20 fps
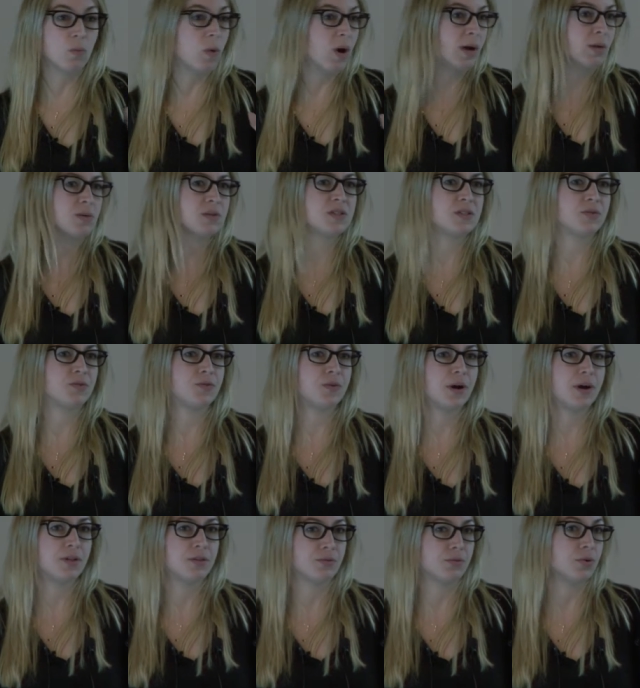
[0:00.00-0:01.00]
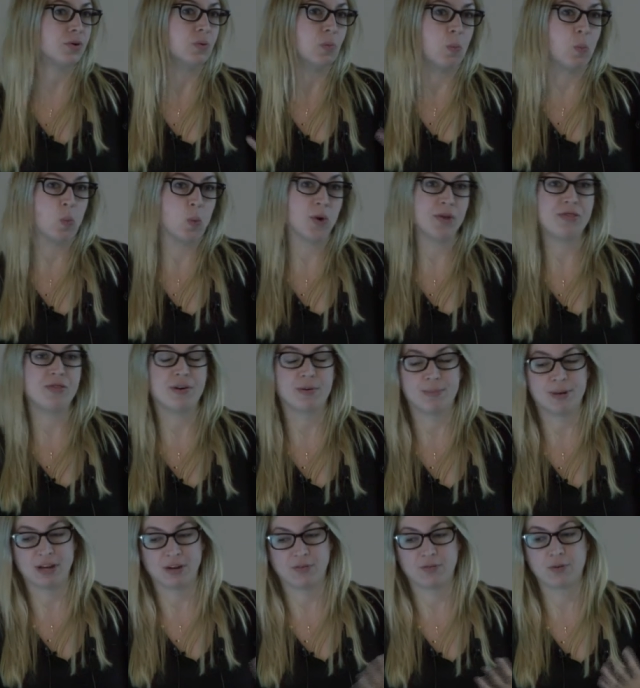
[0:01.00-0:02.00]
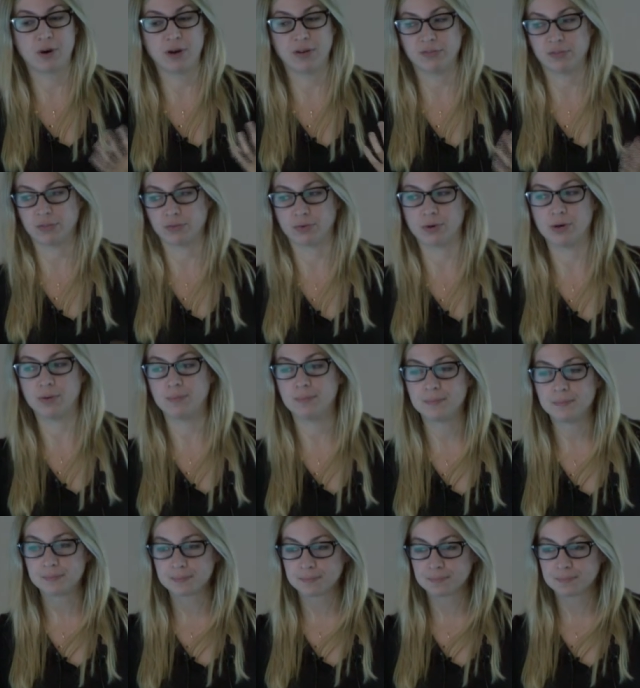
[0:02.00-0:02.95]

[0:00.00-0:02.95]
where was the front of the room? Would there be a front of the room?